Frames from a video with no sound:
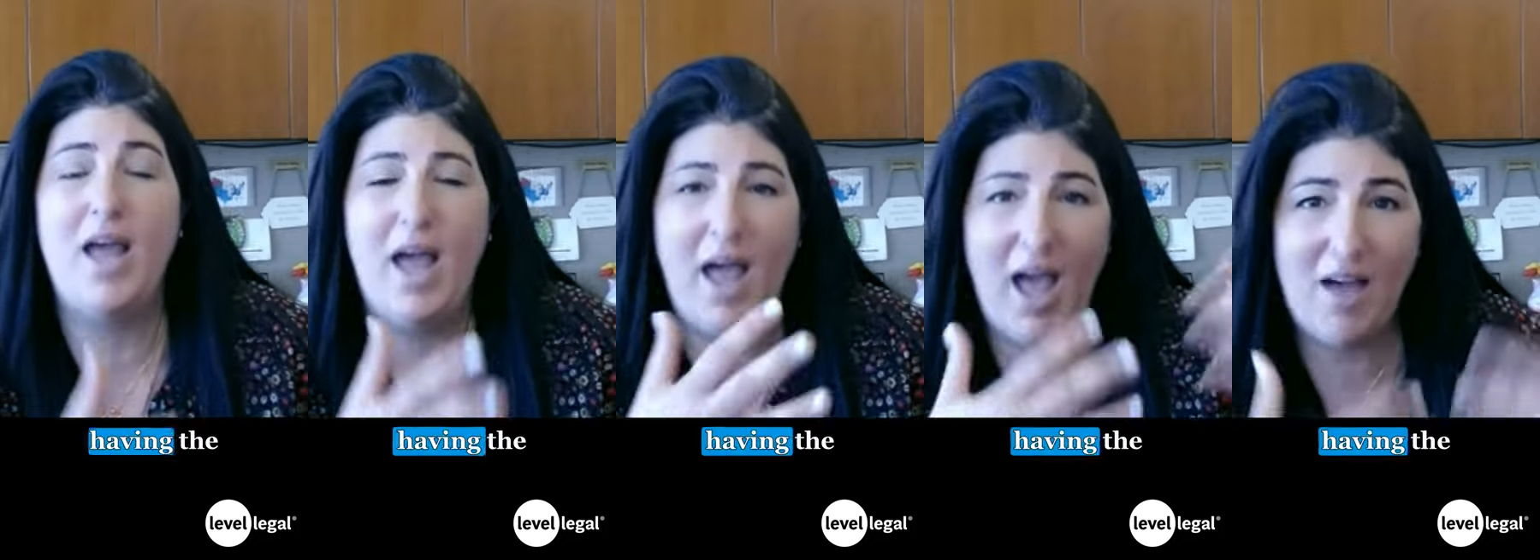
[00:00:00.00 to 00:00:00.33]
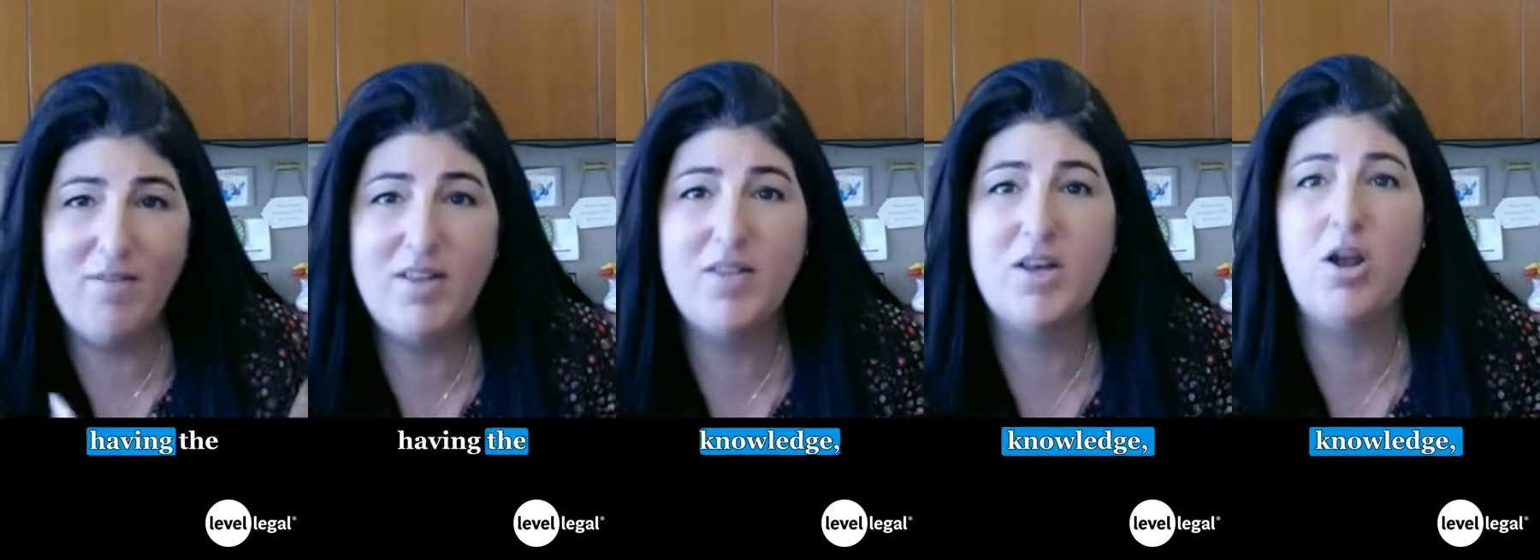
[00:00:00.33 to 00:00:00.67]

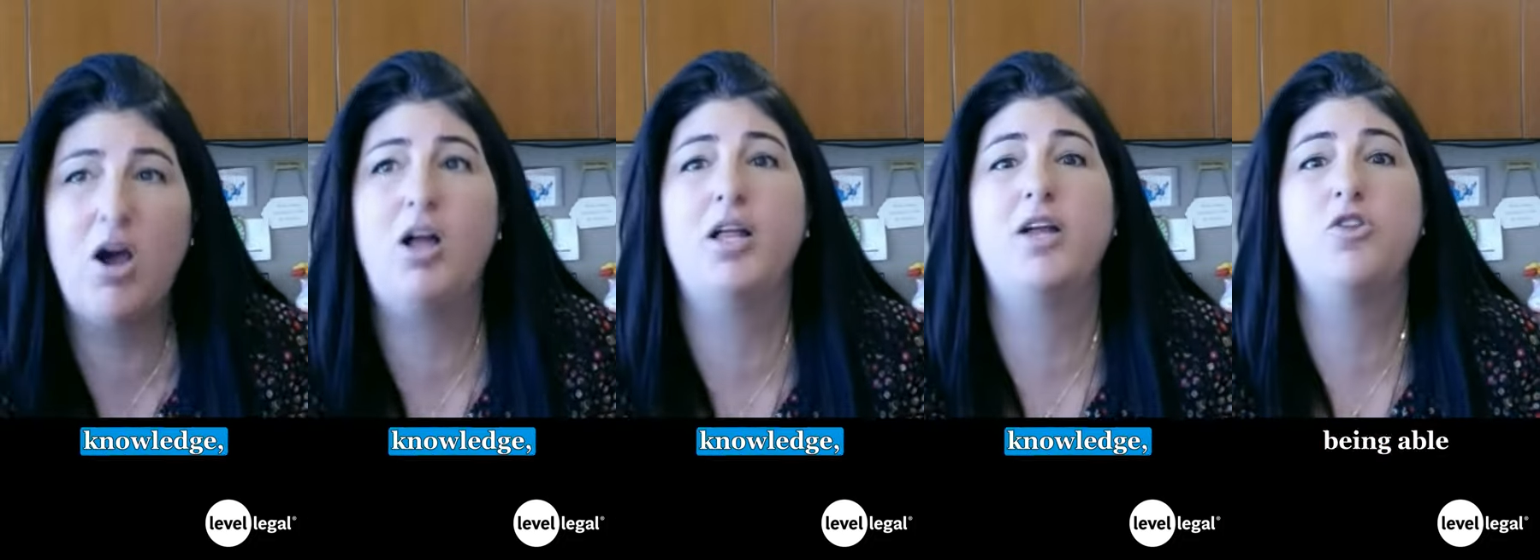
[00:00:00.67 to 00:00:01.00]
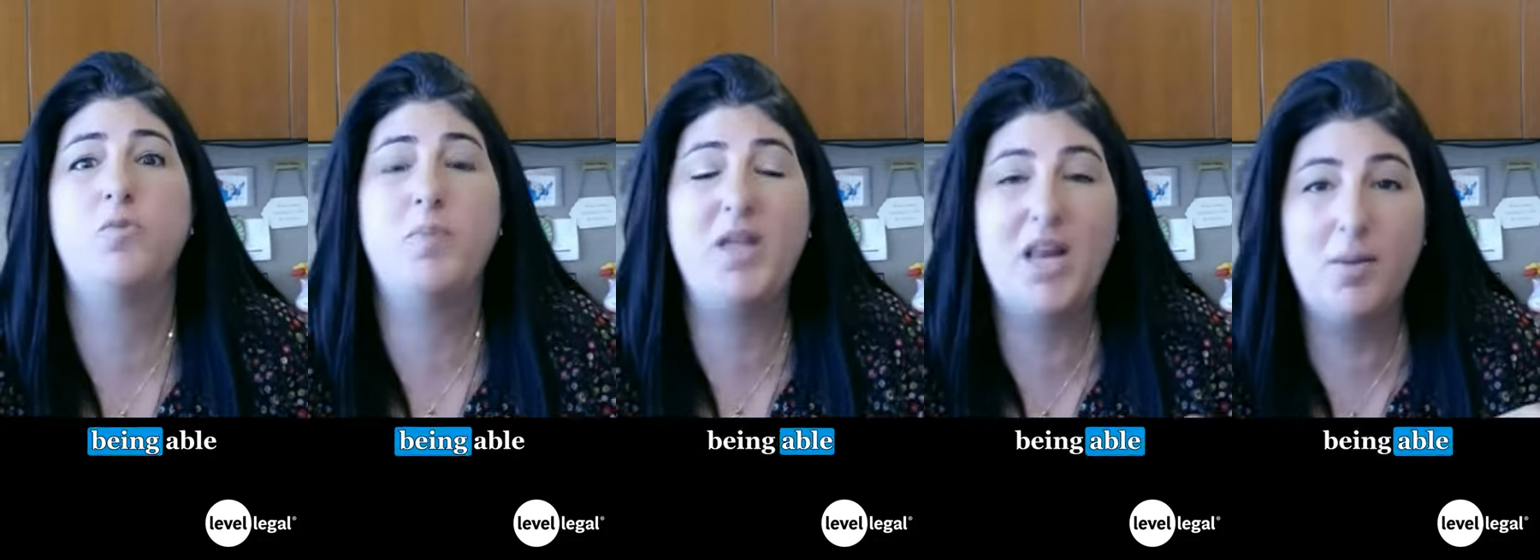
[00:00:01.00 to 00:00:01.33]
having the knowledge,
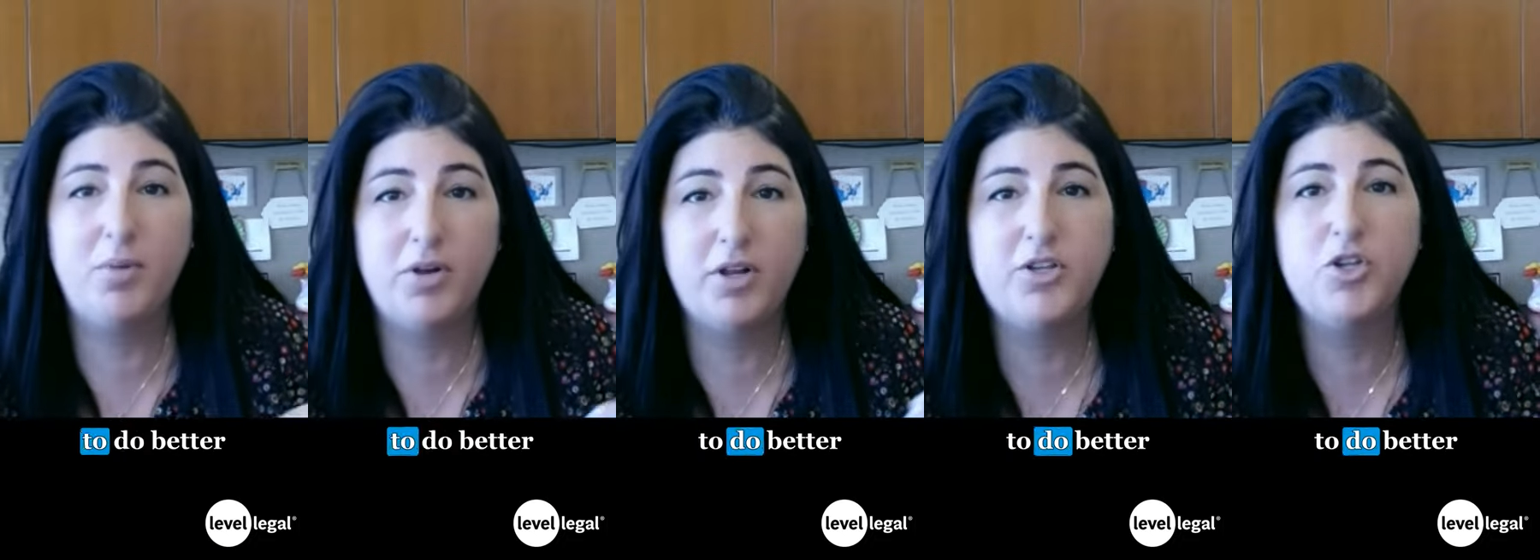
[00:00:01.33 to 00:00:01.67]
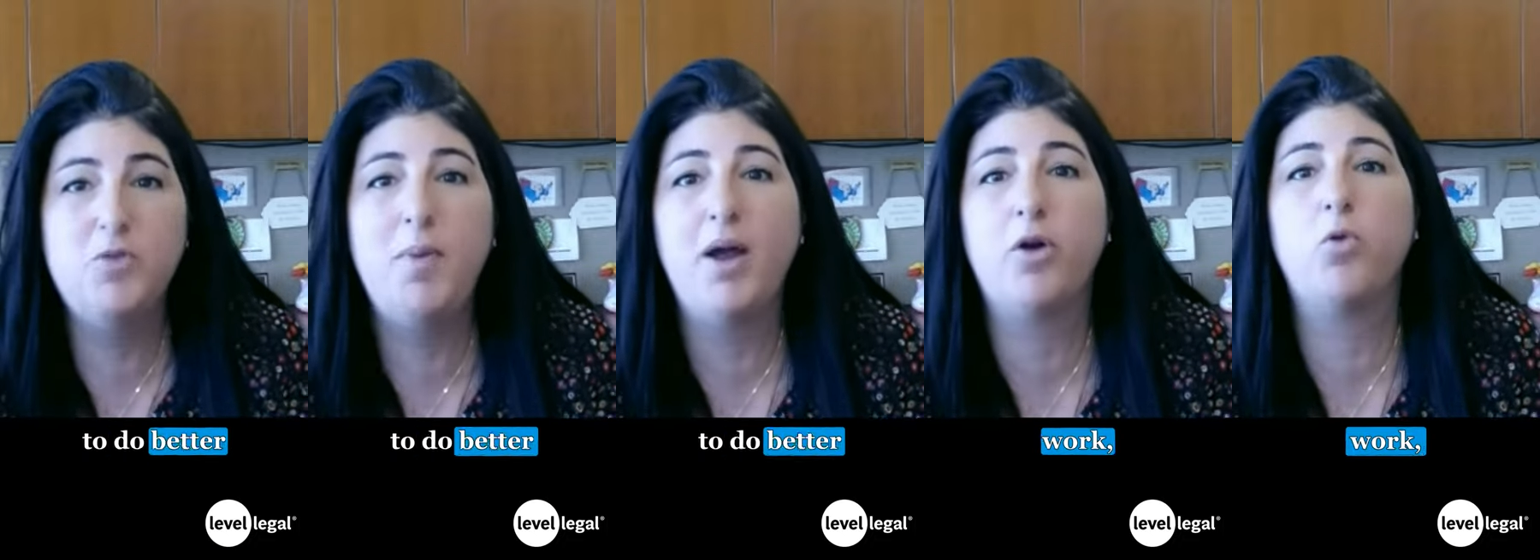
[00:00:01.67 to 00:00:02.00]
being able to do
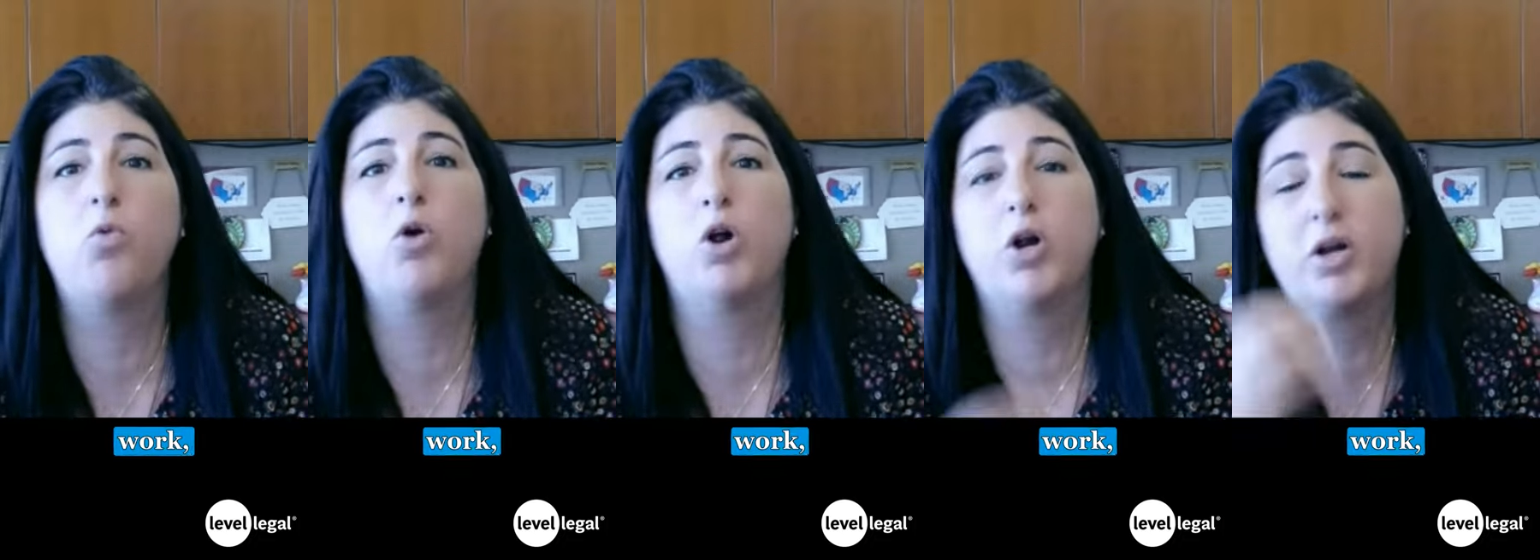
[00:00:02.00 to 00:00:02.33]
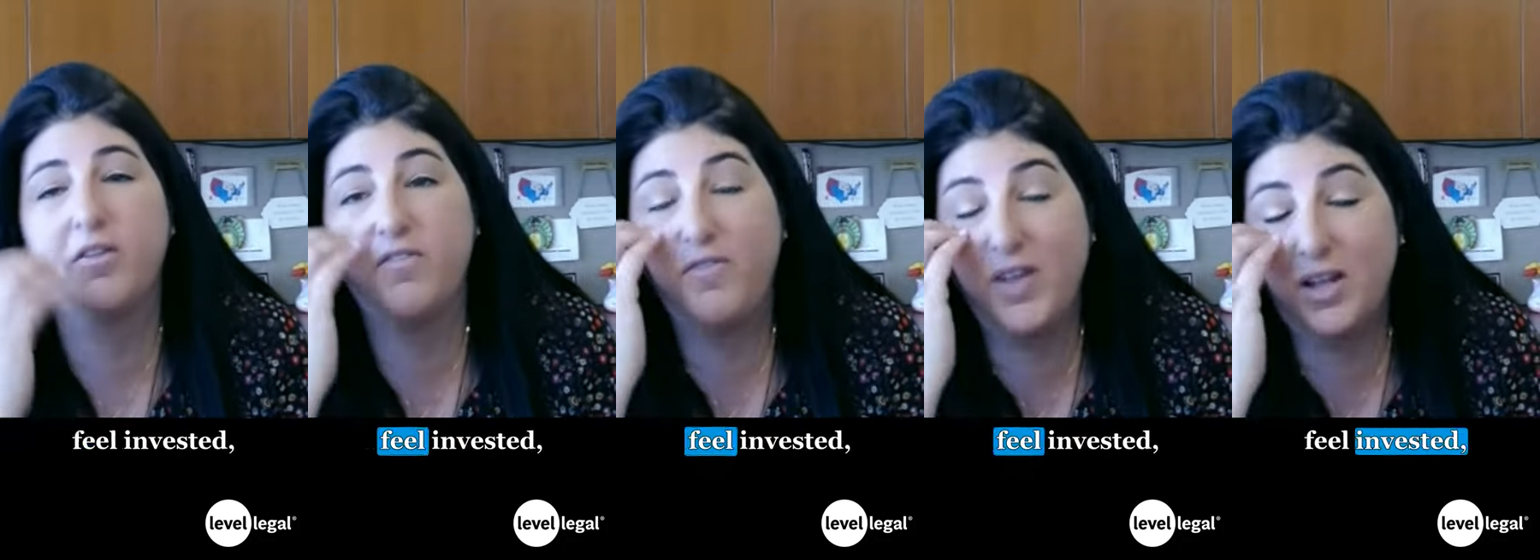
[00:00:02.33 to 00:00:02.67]
better
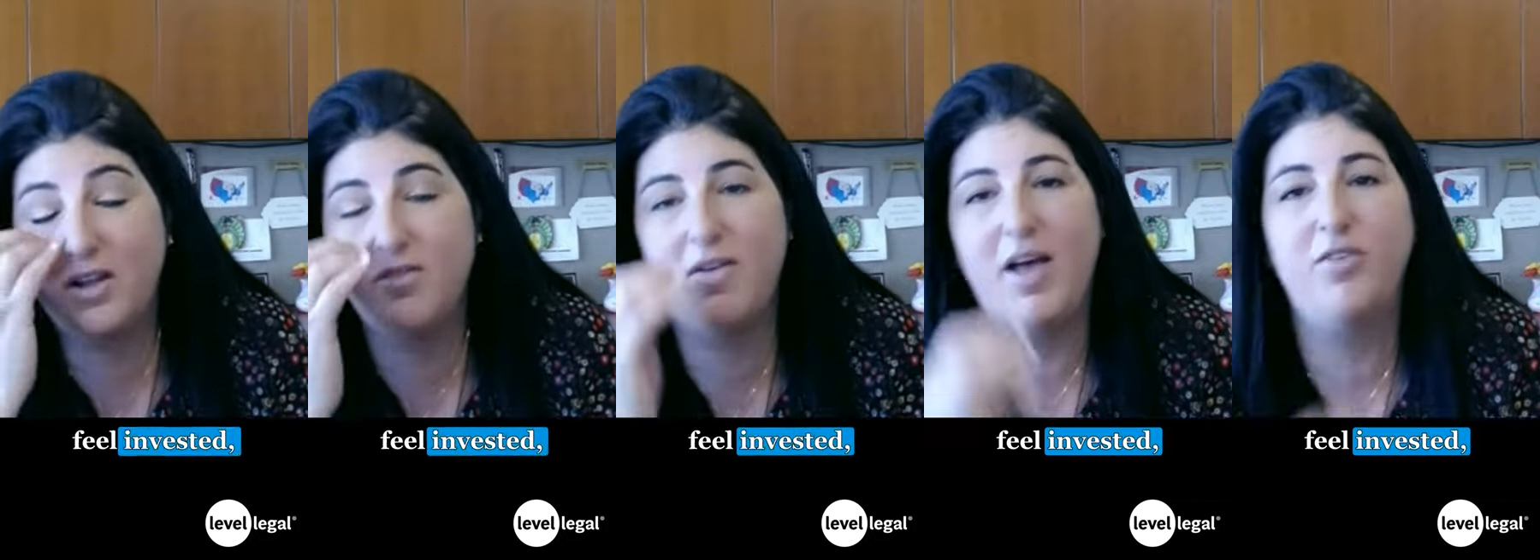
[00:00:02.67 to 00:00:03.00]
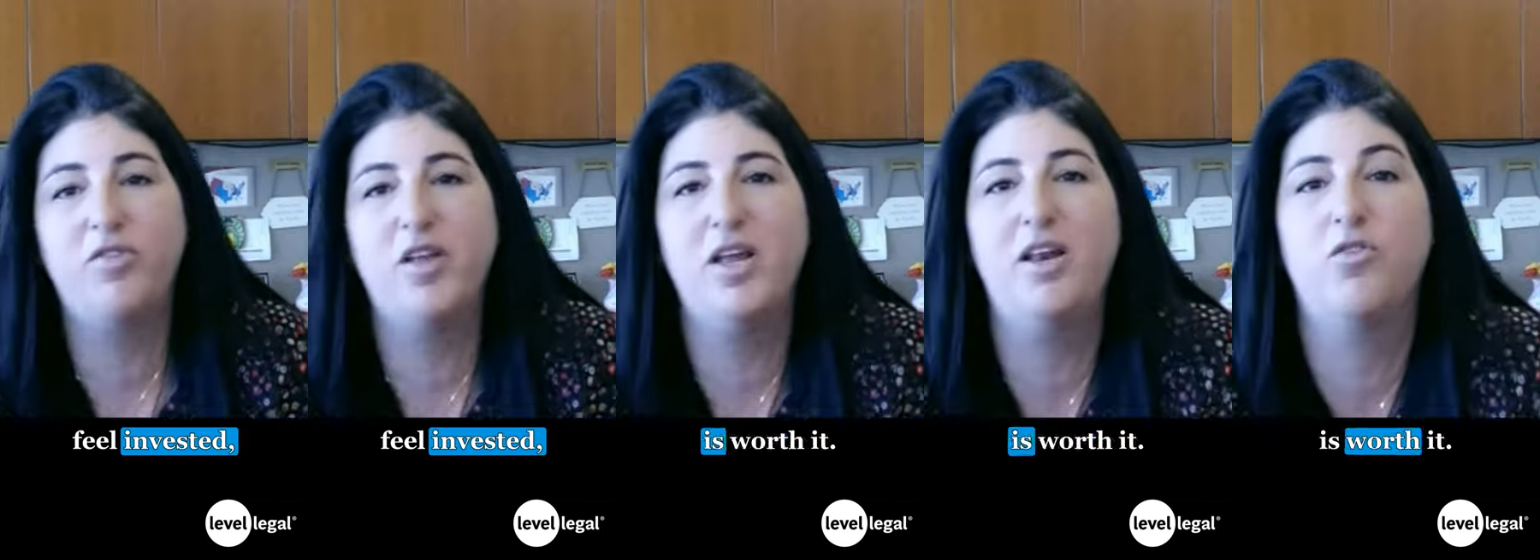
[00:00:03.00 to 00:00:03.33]
work, feel
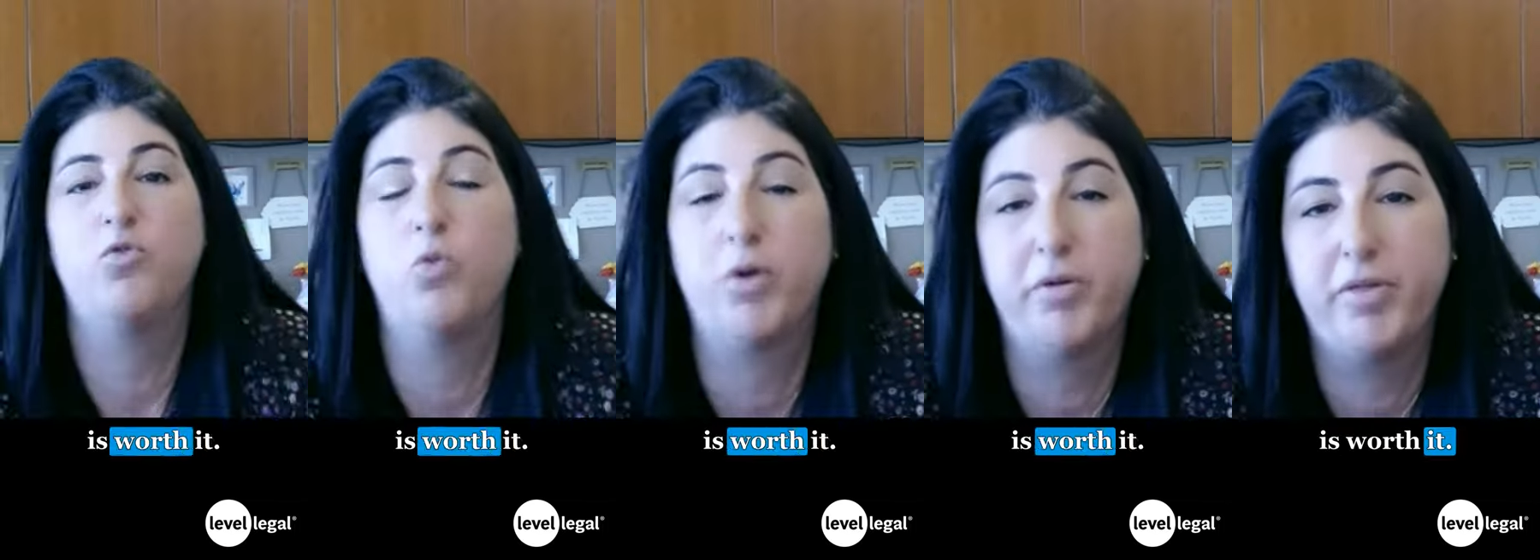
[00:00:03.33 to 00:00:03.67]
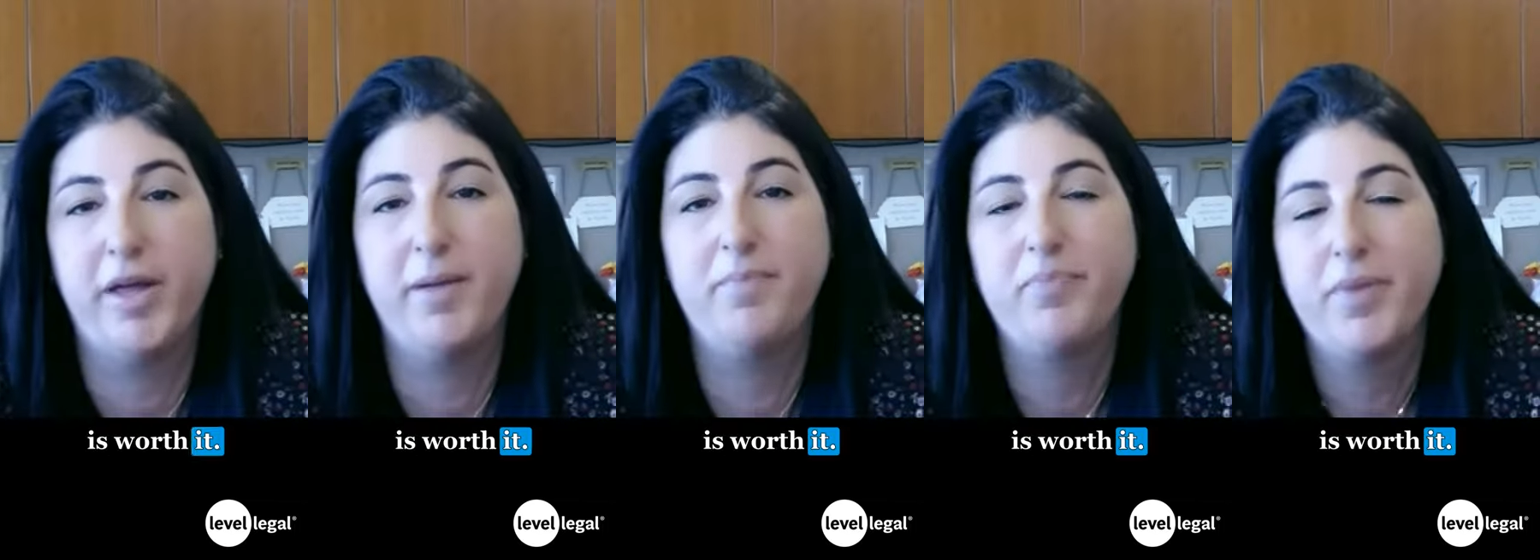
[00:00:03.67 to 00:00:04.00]
invested is worth it.